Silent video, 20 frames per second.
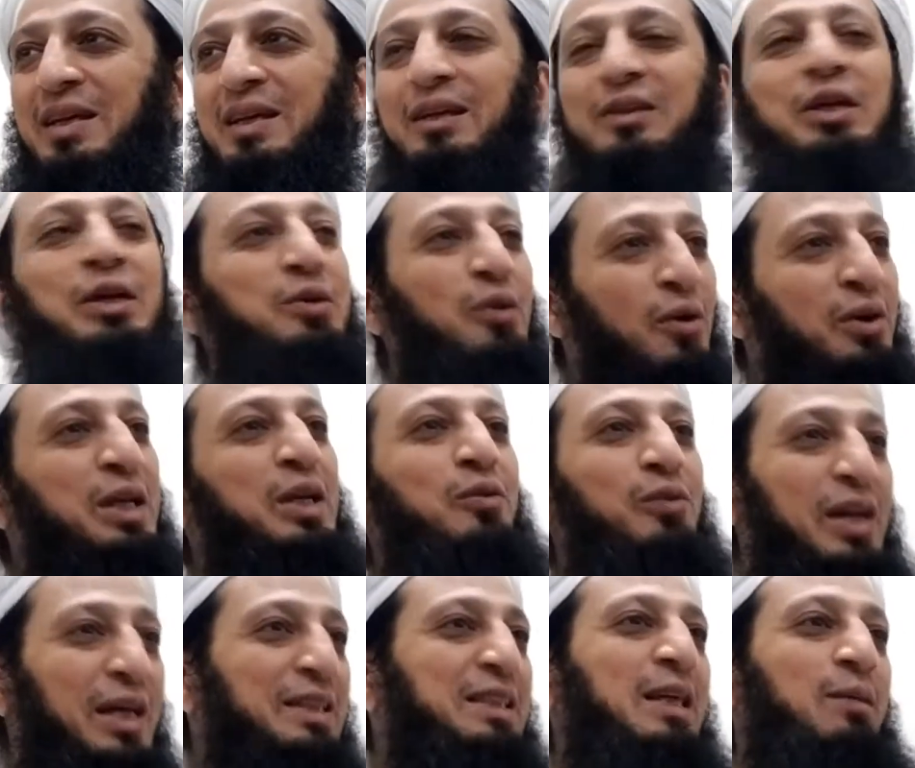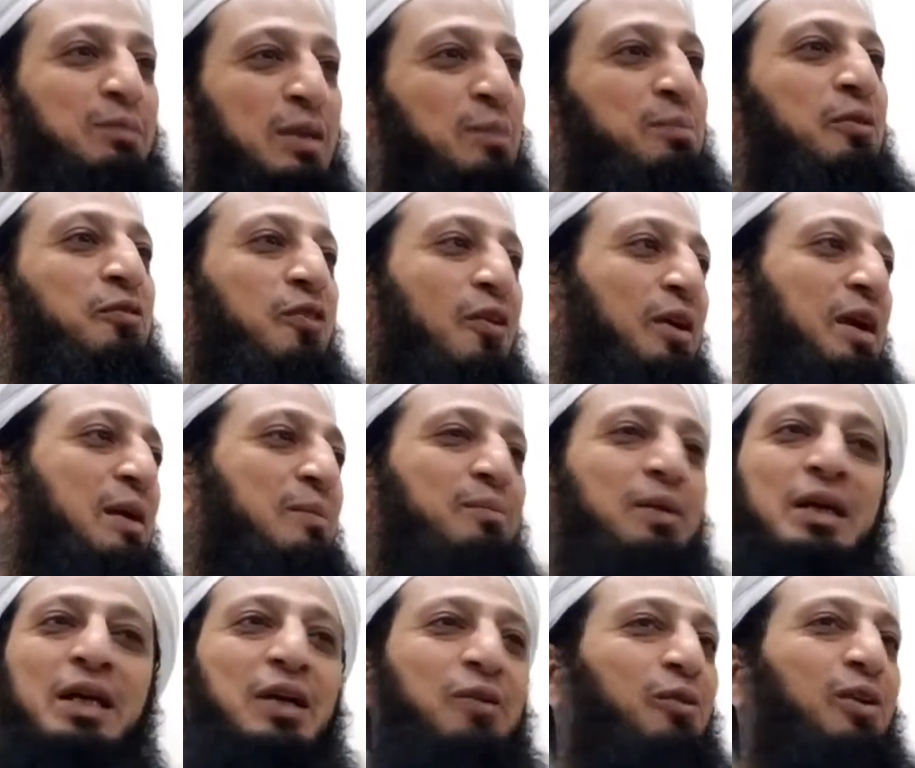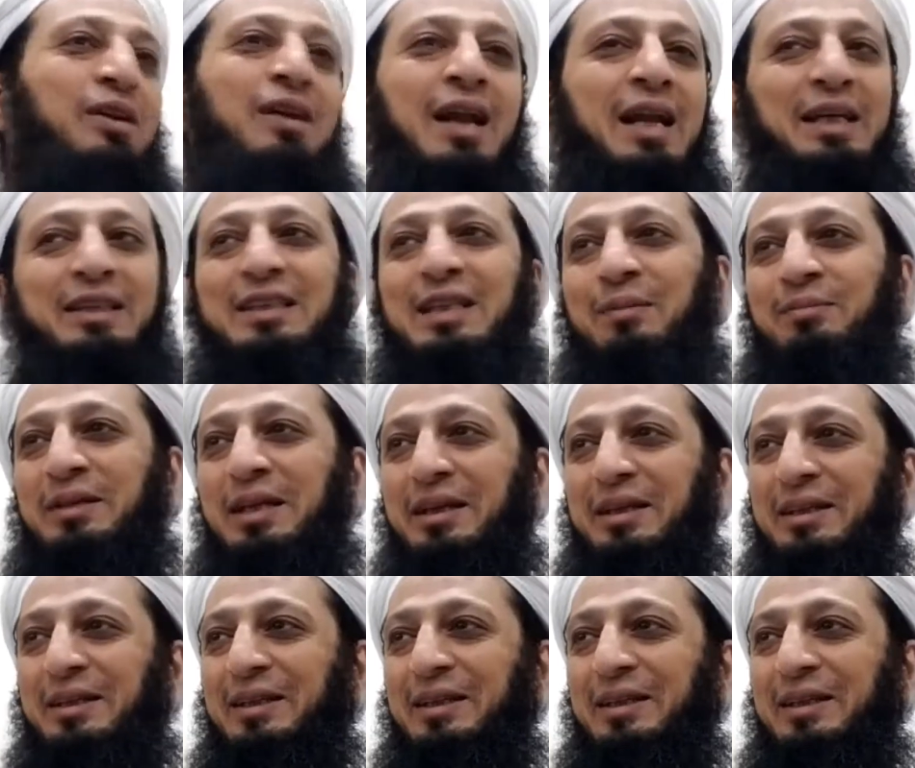The donkey will accept it before him, but he will not accept it.